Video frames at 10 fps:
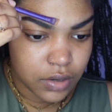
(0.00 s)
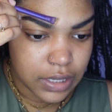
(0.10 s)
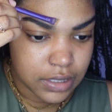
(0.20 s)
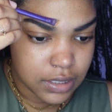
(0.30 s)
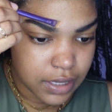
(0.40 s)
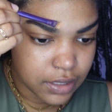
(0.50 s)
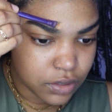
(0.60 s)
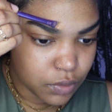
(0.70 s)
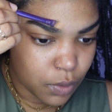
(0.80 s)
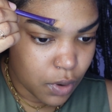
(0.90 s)
I just like
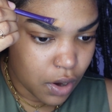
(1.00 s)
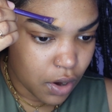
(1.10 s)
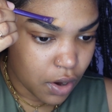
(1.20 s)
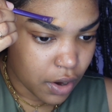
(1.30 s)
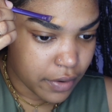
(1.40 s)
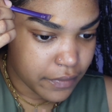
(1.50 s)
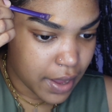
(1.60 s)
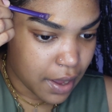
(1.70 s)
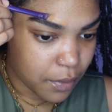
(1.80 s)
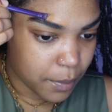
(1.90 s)
to carve
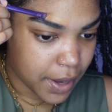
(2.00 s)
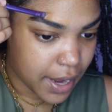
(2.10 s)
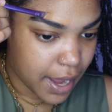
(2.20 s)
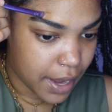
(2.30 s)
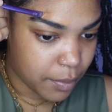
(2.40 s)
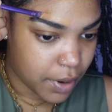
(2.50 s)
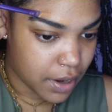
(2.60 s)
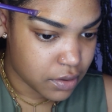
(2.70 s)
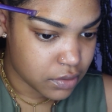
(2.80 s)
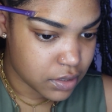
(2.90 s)
out my
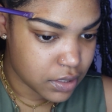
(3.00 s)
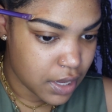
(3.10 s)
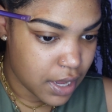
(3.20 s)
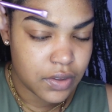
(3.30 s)
eyebrows,